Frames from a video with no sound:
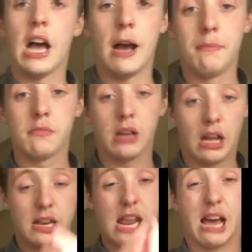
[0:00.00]

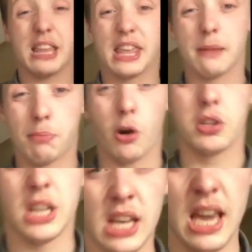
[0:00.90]
I think
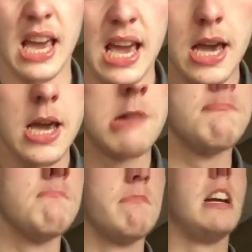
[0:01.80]
boxing
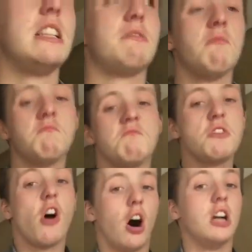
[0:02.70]
is
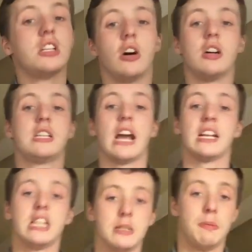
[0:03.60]
not as lot as
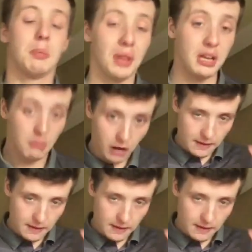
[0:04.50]
technique as people think.